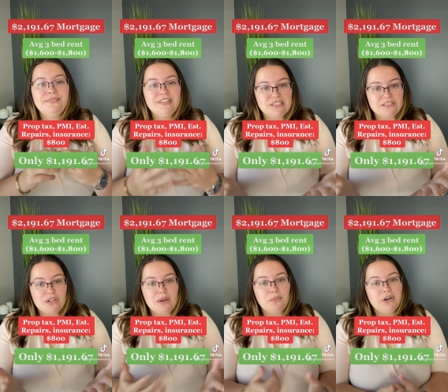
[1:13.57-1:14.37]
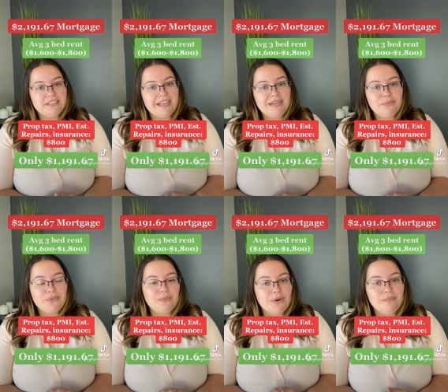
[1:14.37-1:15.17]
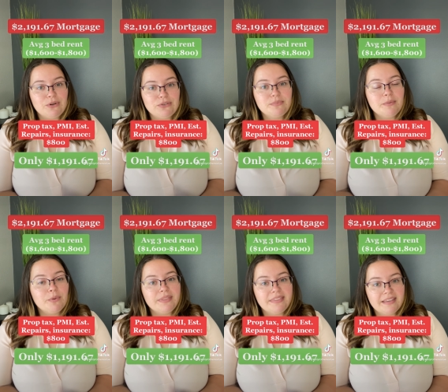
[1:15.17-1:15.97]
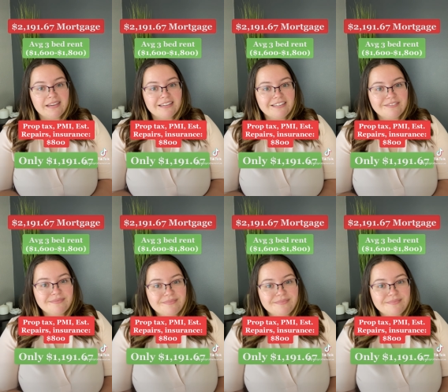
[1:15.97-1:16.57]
this is a lot more attainable than what most people would think.